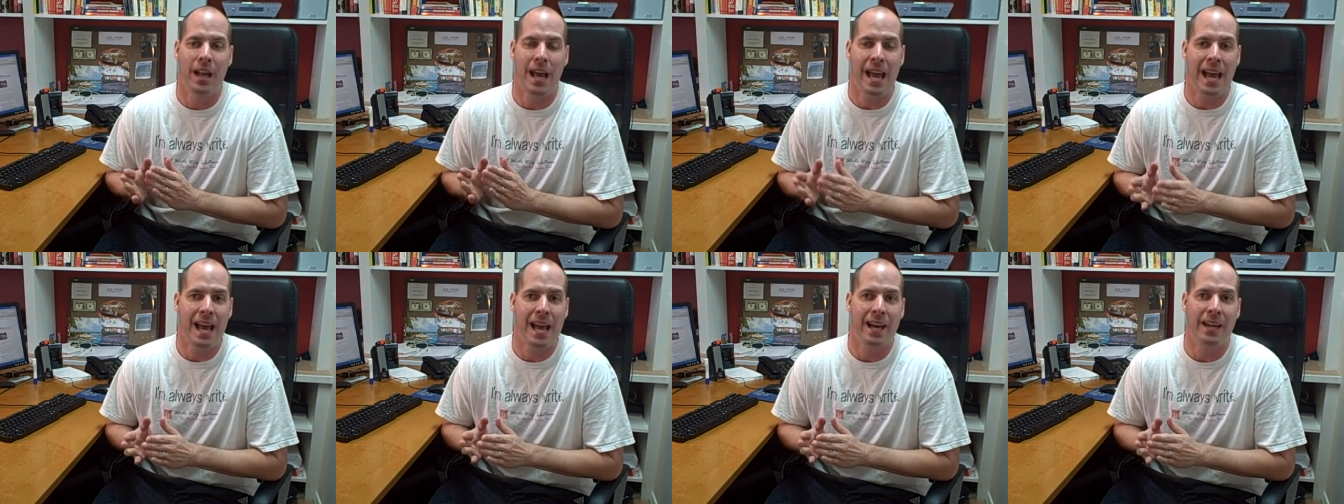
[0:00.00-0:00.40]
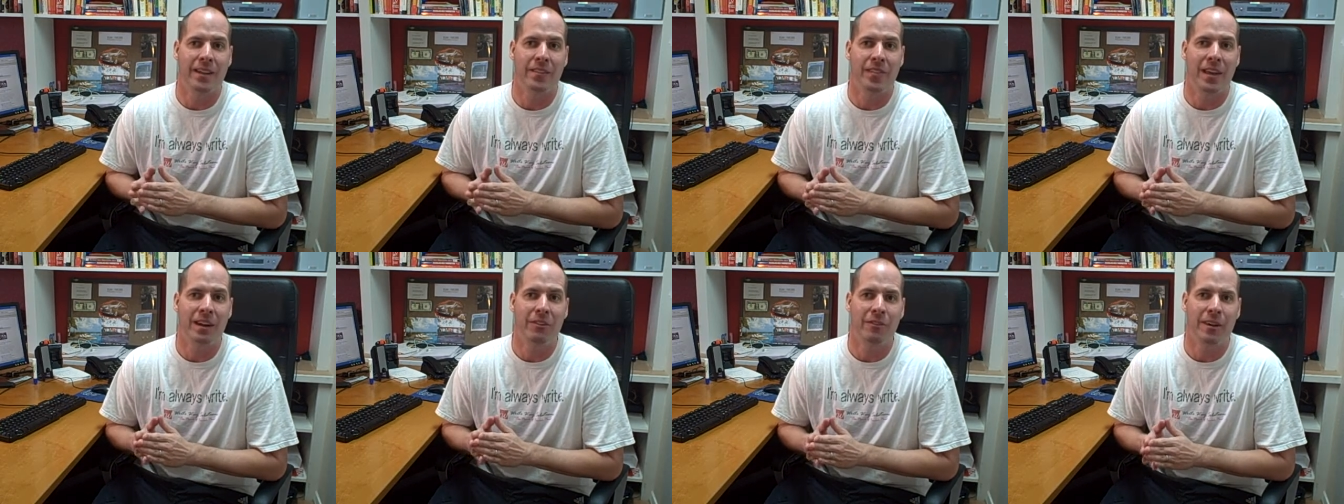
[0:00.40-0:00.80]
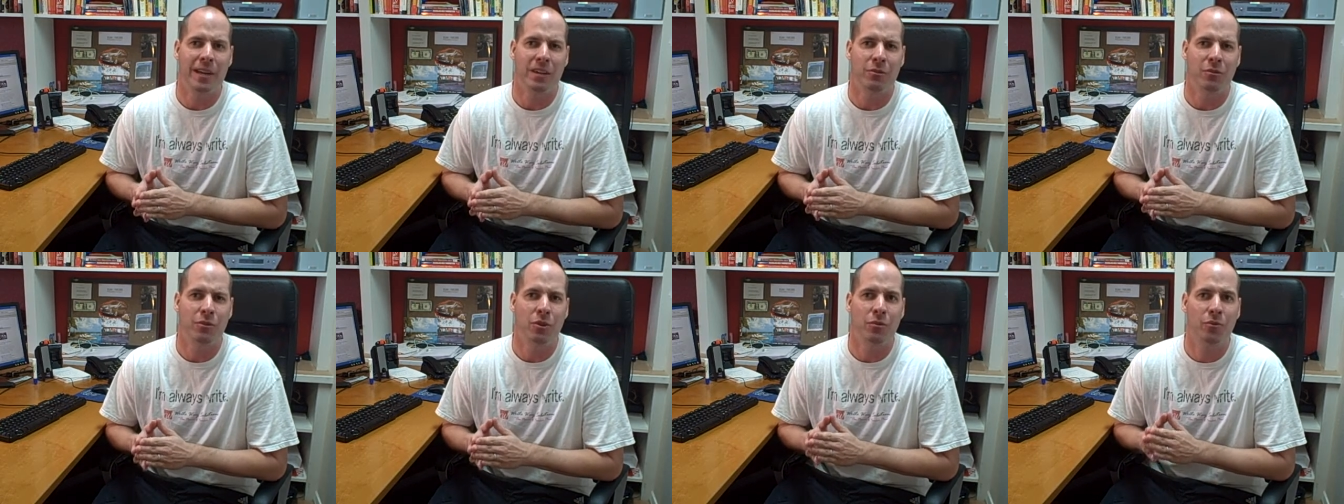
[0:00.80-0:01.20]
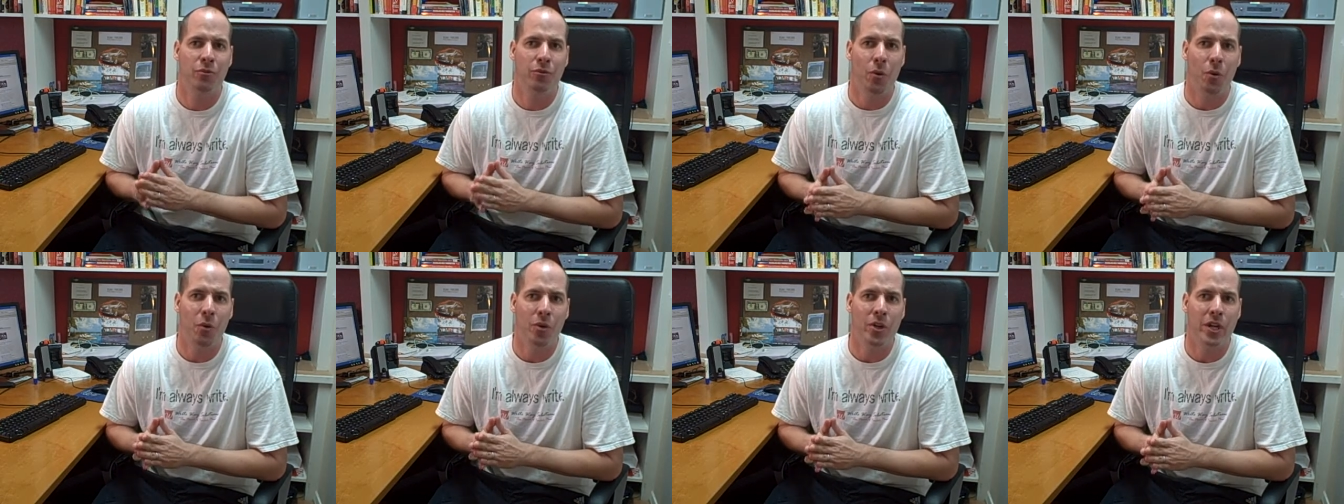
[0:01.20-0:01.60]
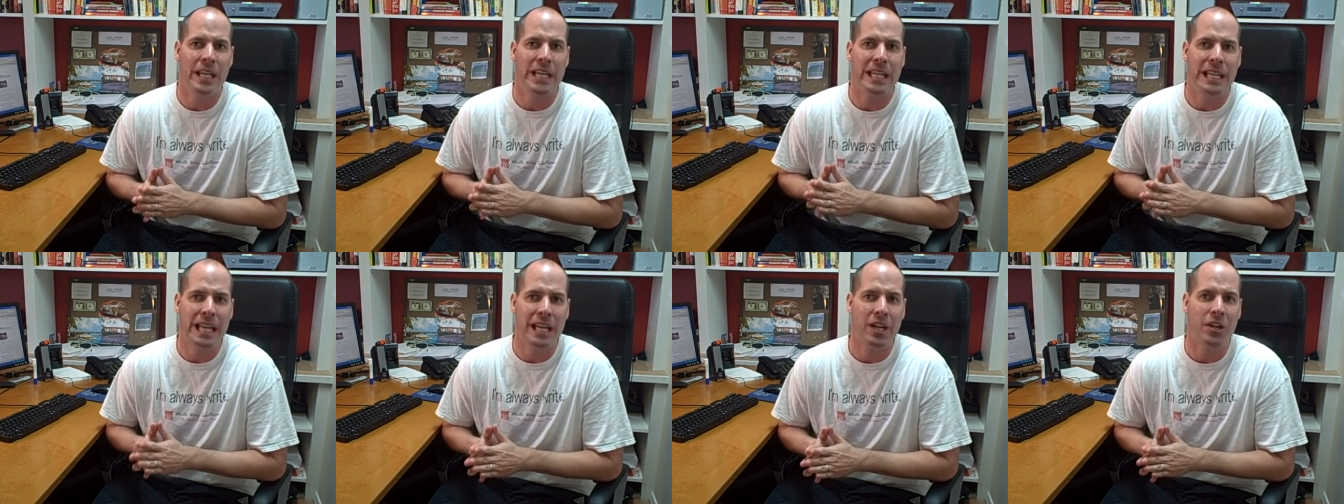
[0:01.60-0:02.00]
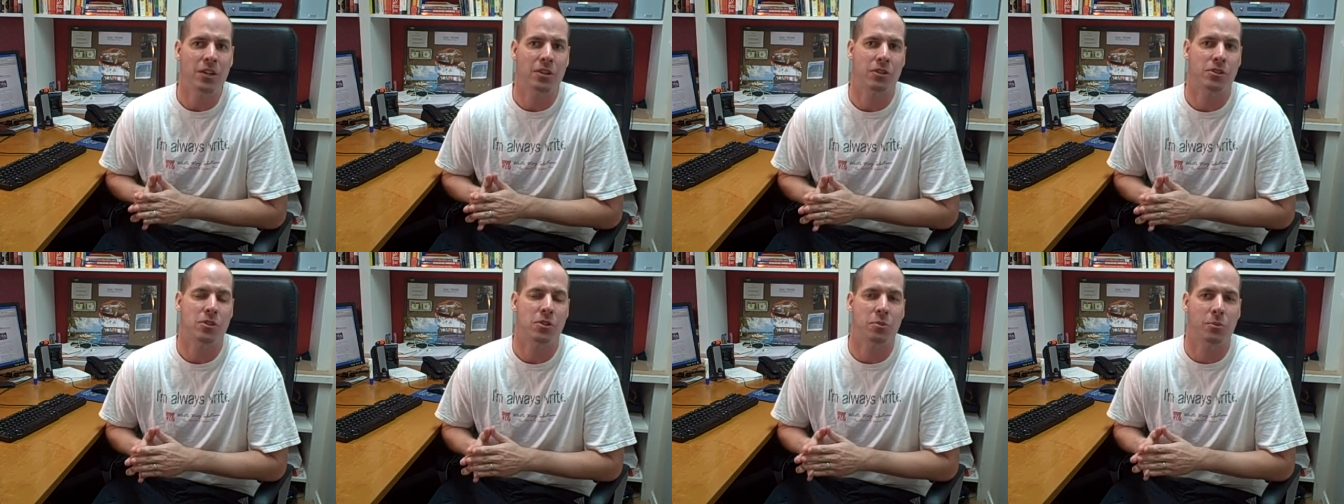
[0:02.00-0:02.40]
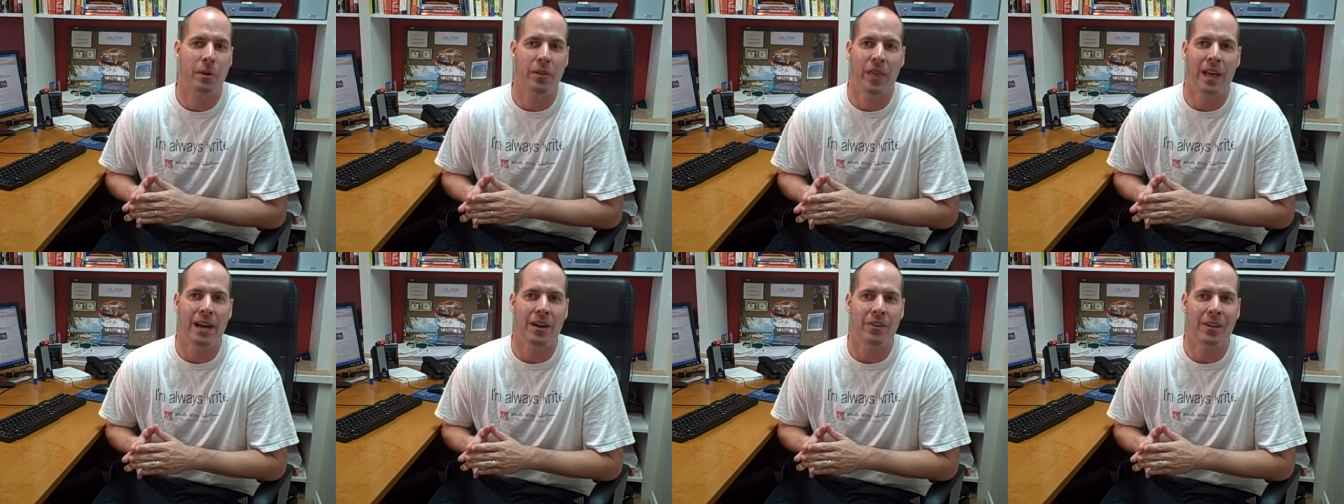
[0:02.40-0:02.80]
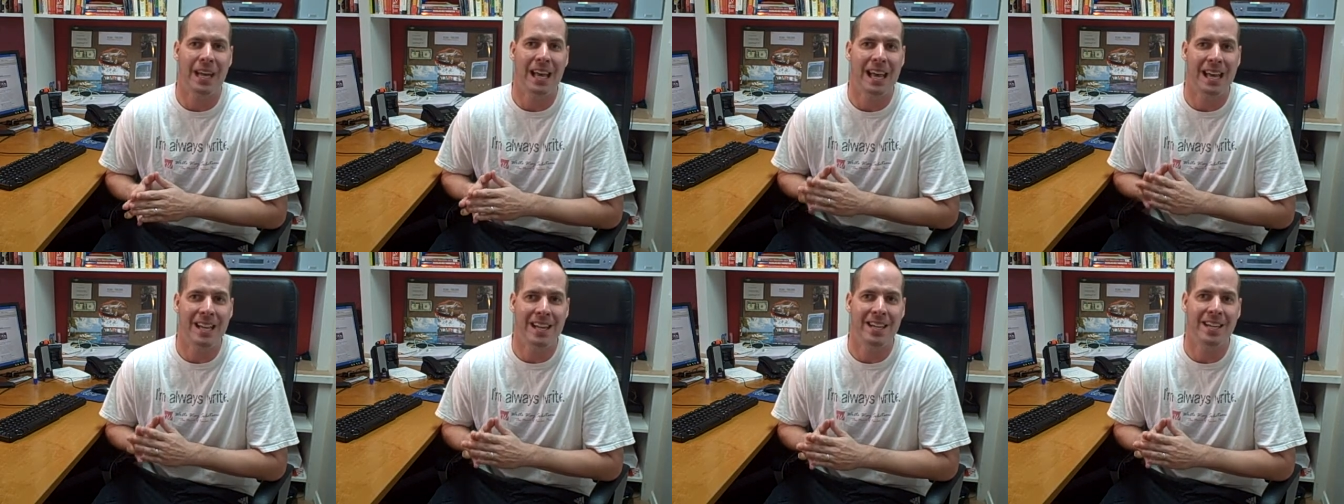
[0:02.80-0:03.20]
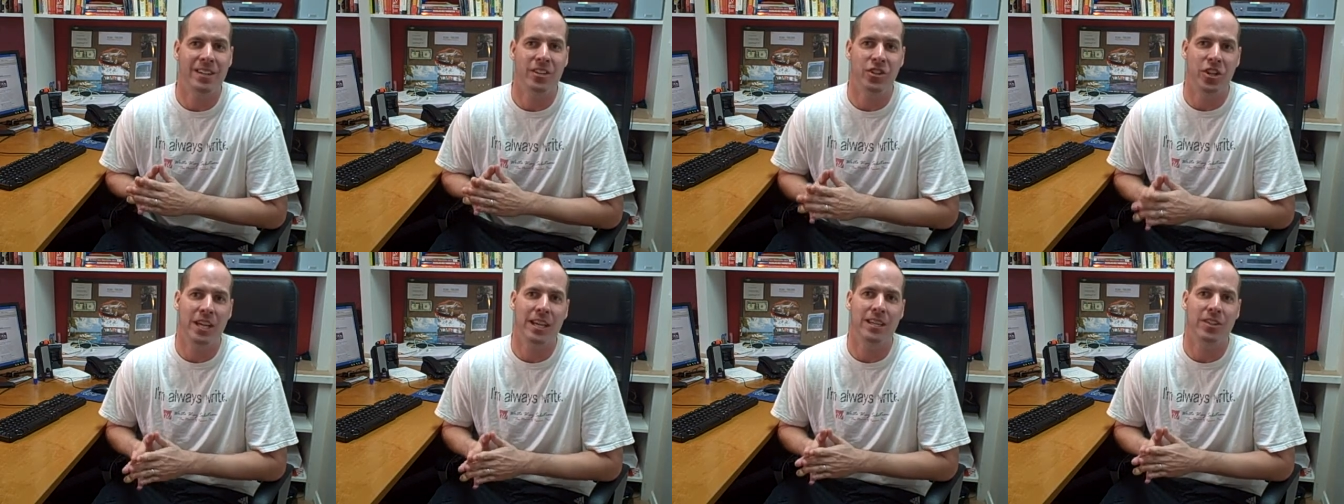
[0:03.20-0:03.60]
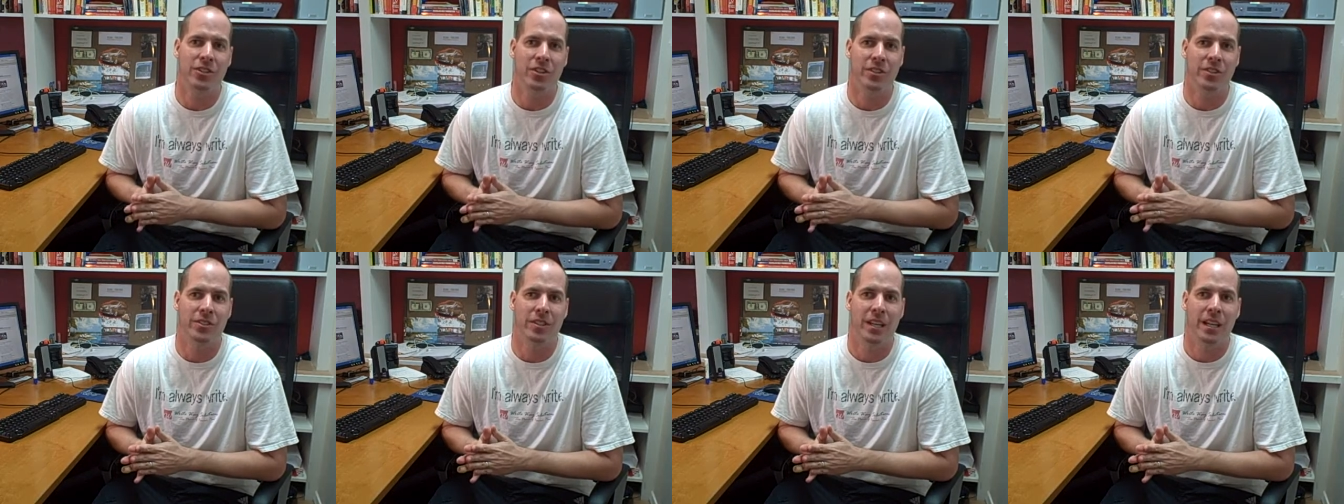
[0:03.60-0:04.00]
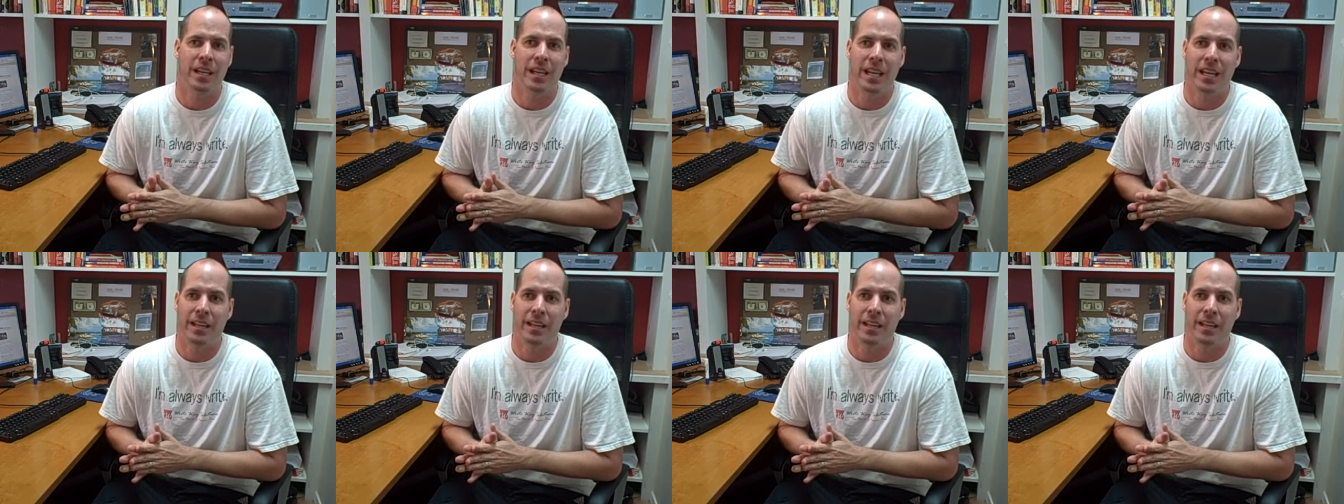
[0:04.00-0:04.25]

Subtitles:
ad, that ran for 40 years without any changes.